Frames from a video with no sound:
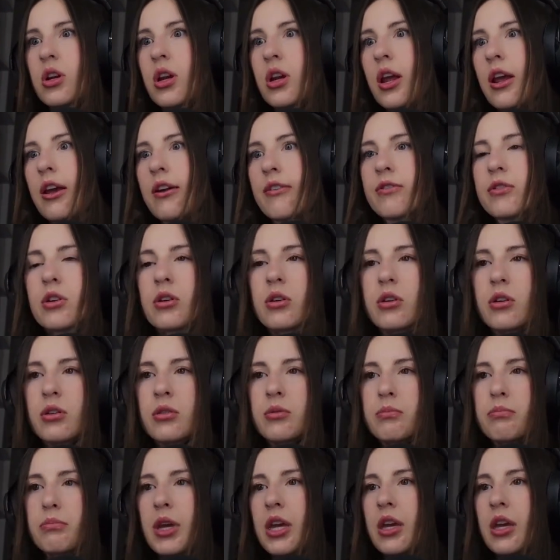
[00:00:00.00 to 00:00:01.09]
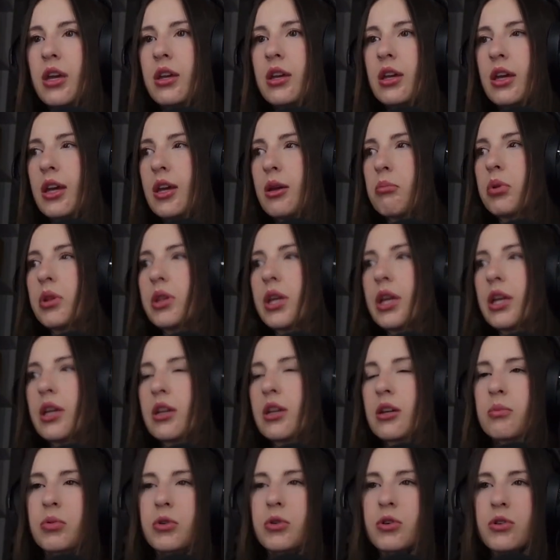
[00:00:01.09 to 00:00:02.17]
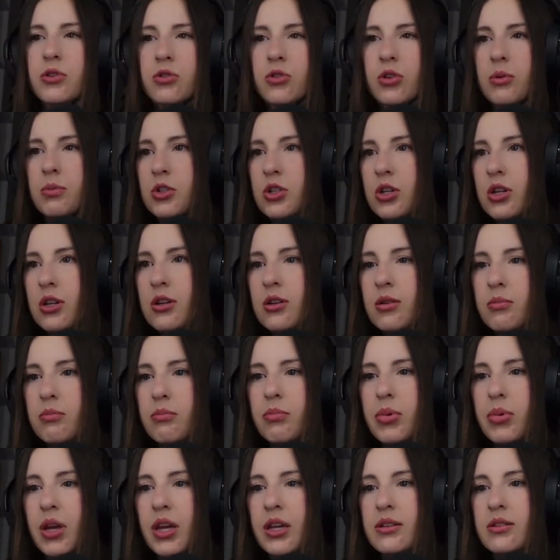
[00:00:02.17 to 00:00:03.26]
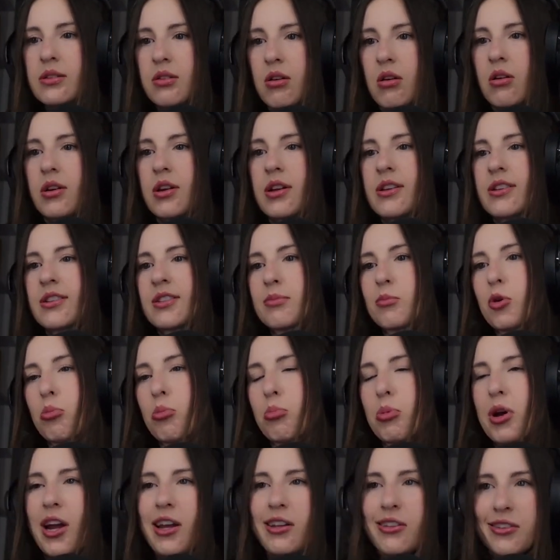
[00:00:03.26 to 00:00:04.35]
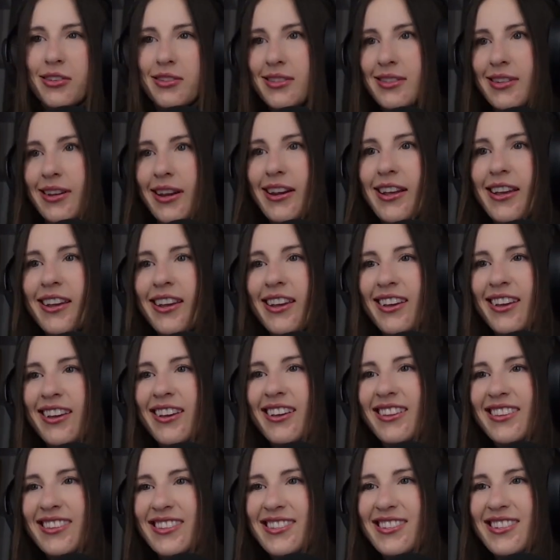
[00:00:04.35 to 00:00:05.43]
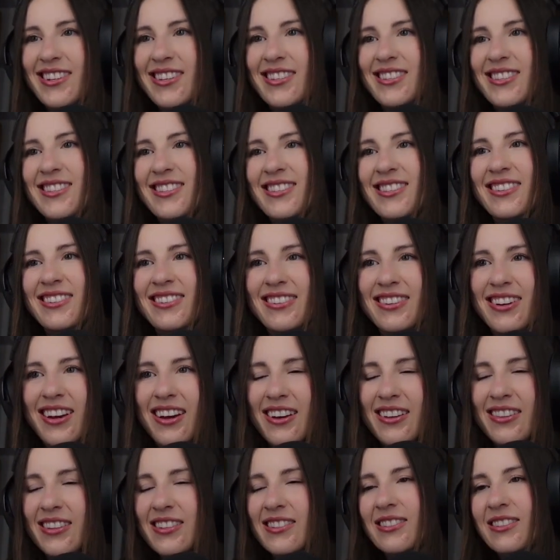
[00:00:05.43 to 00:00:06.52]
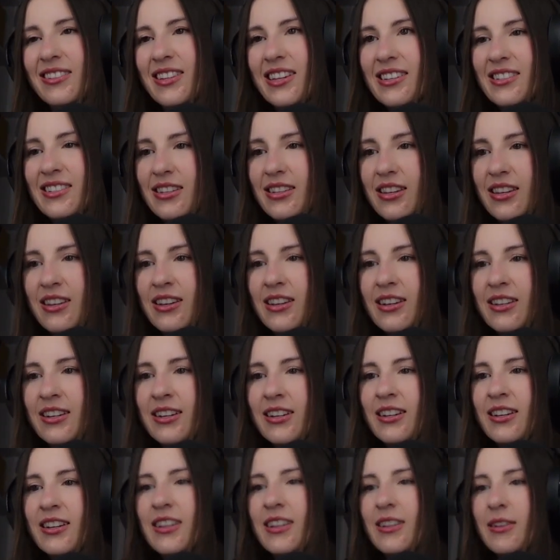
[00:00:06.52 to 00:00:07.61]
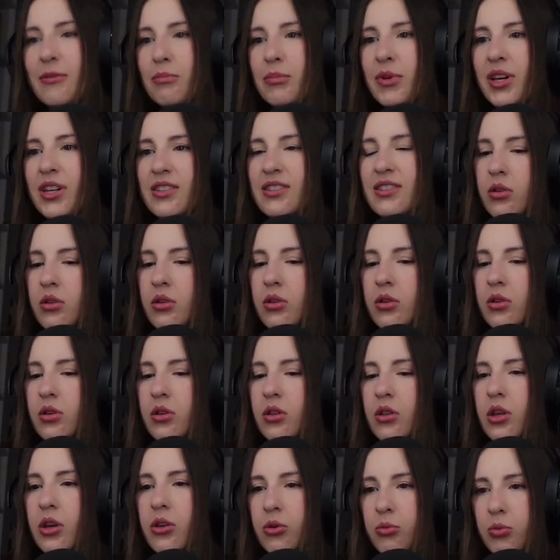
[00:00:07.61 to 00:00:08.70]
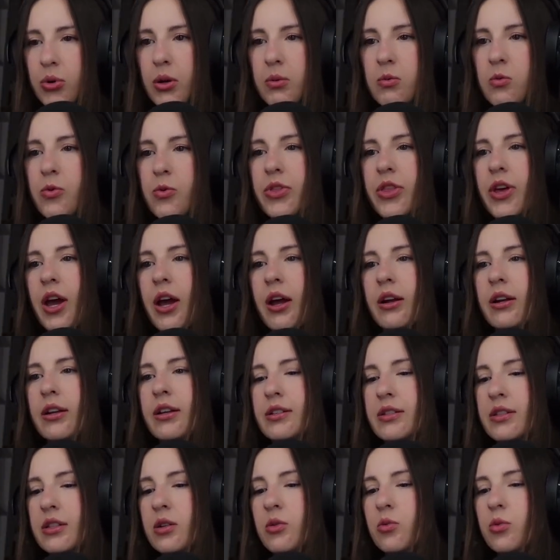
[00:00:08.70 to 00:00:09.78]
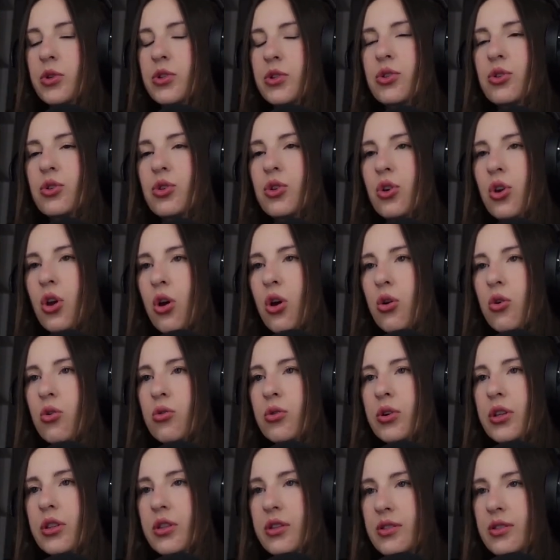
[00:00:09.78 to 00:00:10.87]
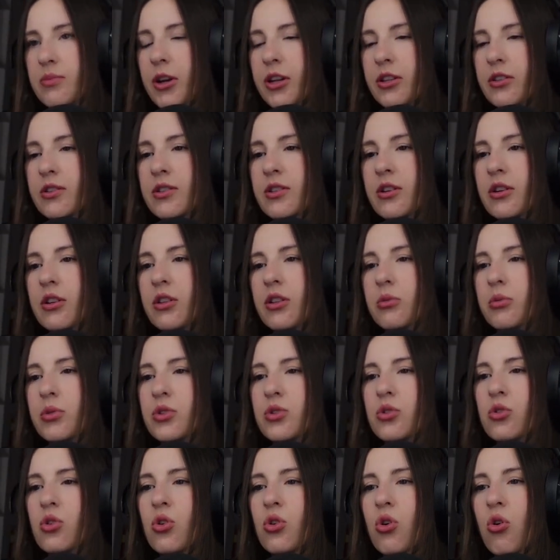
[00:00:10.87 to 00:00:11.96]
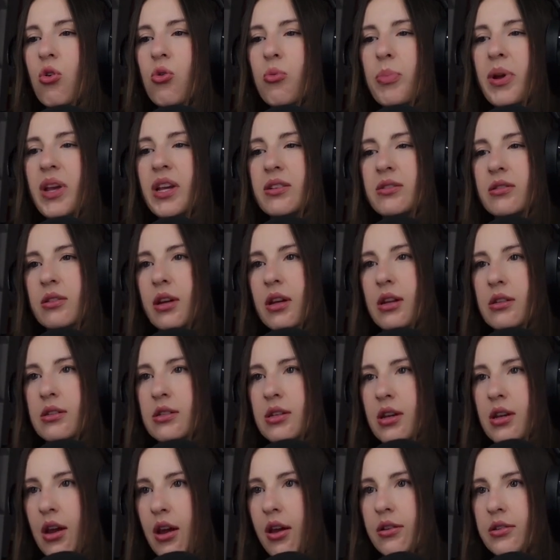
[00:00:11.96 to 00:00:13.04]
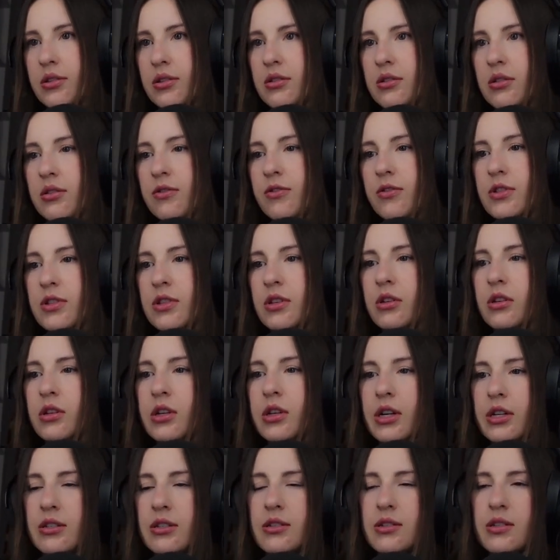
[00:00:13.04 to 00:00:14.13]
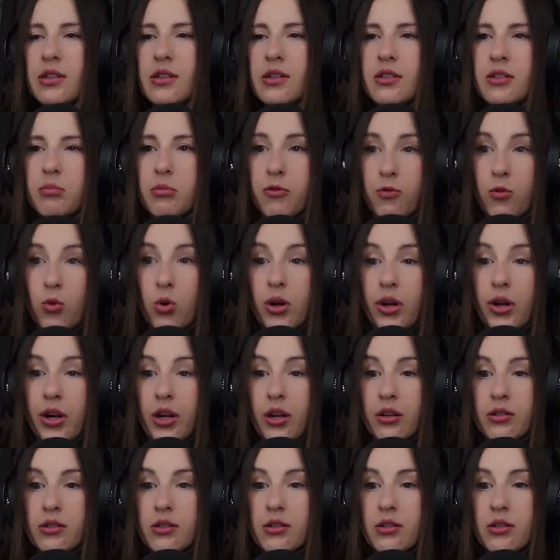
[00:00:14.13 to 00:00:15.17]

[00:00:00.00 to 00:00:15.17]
ever make a blanket prescription based on a small pilot study. It's just not, that's lazy medicine. The other problem with that is in this pilot study, there was no baseline test for celiac disease beforehand